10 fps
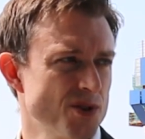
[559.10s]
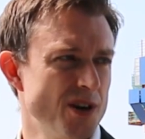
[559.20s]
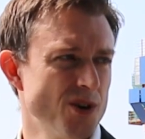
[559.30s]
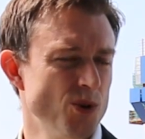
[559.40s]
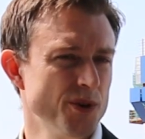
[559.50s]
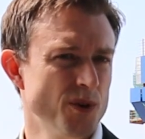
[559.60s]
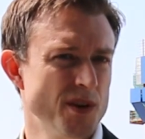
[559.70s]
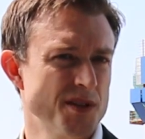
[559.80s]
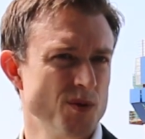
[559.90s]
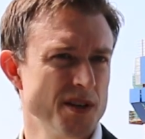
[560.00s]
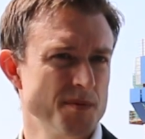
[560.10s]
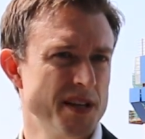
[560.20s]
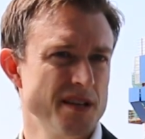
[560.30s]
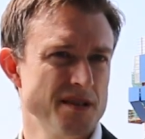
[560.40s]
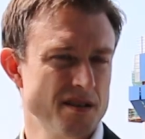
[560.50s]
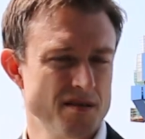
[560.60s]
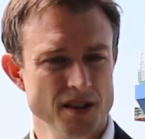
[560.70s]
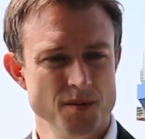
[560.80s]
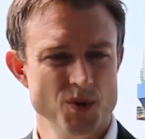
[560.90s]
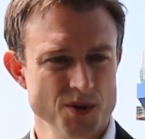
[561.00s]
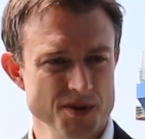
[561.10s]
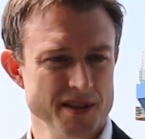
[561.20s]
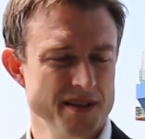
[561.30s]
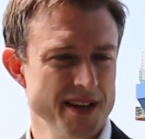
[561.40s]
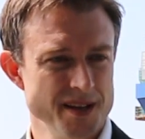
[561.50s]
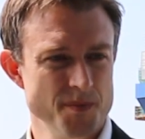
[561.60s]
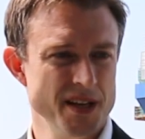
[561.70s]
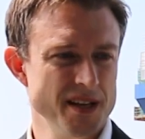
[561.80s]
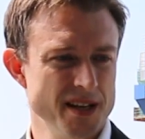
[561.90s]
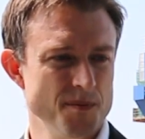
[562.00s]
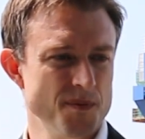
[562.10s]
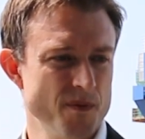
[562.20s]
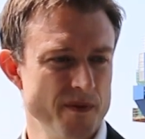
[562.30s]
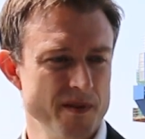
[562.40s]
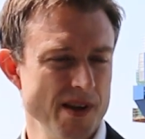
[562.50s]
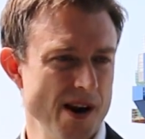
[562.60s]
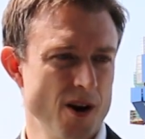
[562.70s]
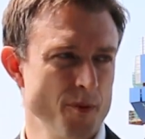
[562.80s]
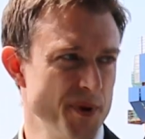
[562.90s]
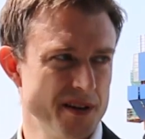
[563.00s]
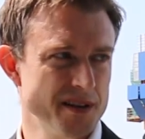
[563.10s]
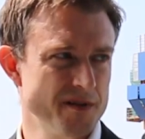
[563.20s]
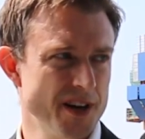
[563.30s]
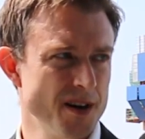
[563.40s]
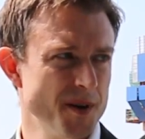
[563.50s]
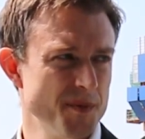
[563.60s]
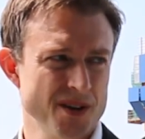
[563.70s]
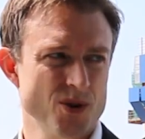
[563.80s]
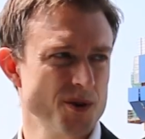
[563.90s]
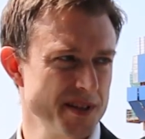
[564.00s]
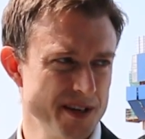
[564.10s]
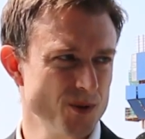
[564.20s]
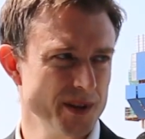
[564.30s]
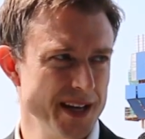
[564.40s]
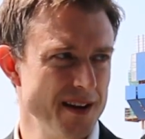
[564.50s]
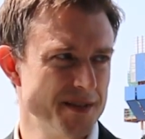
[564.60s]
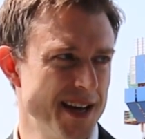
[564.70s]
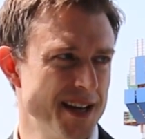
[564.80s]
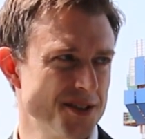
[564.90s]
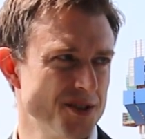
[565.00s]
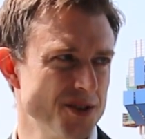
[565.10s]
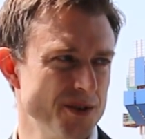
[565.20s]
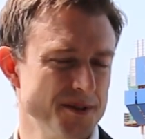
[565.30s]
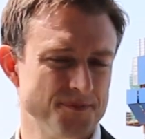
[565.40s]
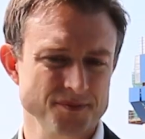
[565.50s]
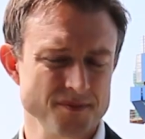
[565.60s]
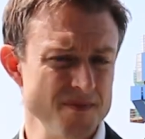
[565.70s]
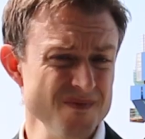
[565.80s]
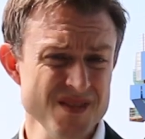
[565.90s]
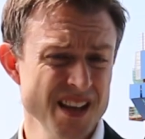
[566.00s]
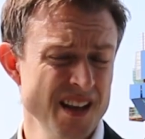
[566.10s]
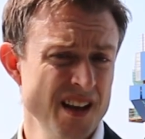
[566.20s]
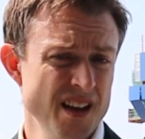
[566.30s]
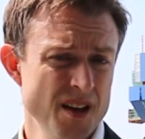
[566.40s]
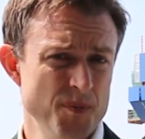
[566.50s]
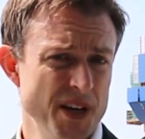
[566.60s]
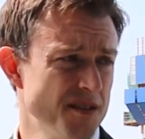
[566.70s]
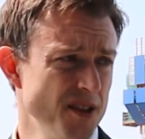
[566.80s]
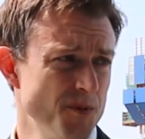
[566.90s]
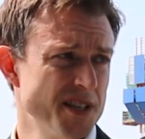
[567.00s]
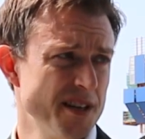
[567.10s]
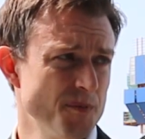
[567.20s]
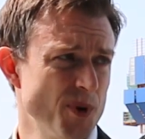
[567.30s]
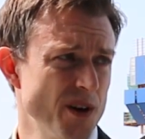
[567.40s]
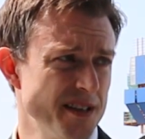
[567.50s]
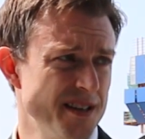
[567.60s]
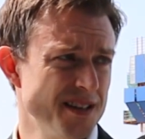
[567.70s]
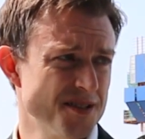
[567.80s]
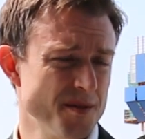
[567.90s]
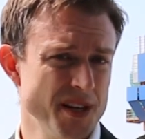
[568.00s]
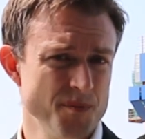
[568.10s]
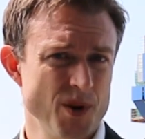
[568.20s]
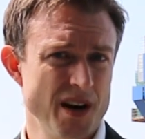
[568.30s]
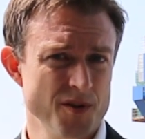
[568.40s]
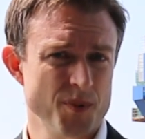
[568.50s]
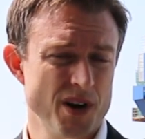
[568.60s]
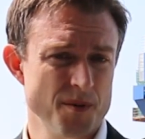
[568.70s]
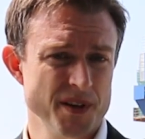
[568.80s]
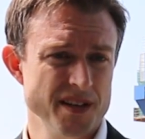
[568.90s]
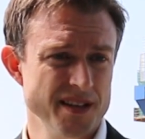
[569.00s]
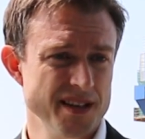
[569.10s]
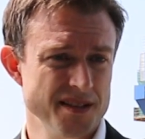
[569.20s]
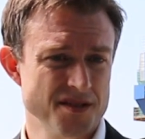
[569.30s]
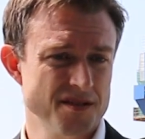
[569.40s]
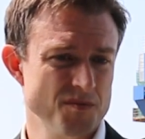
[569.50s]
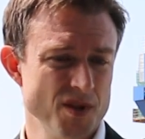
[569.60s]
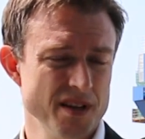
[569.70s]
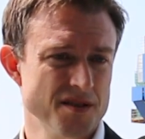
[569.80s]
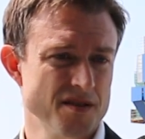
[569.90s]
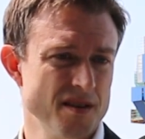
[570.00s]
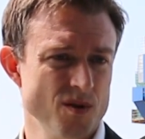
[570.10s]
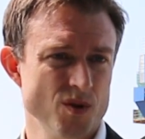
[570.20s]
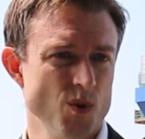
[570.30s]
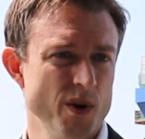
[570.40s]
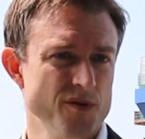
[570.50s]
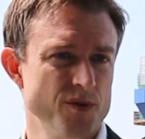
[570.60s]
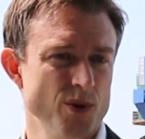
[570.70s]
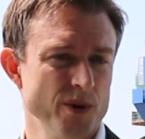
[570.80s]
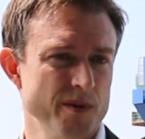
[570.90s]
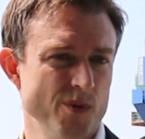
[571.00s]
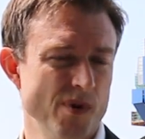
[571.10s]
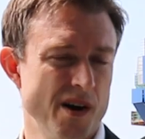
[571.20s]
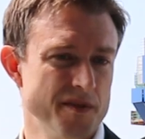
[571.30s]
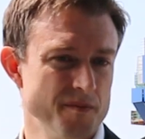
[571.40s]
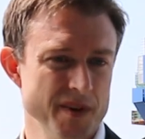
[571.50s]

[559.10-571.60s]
stronghold it once was, because the Liberals and the NDP keep harping on environment, but of course they don't really have the answer to it. But the Libertarian Party does. I mean, private property is the way forward on